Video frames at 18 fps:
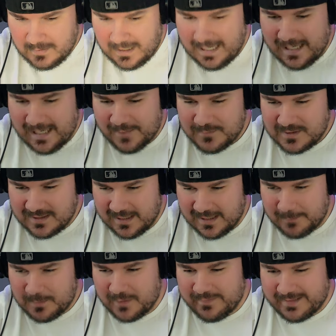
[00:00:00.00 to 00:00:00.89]
I have
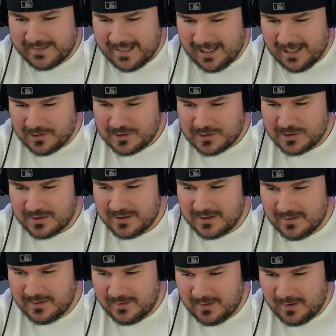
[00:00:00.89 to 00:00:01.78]
slept on the couch
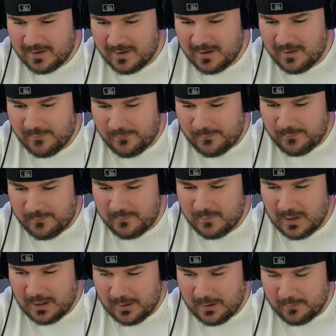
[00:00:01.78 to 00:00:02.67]

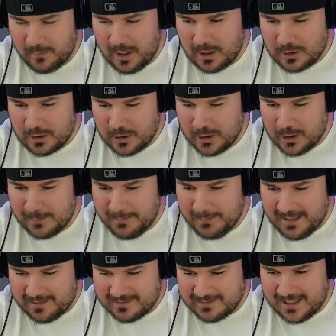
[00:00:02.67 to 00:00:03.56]
a good
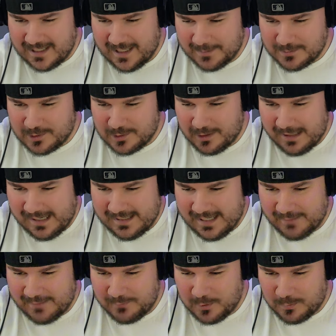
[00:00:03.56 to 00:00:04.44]
amount of time, so I'd have no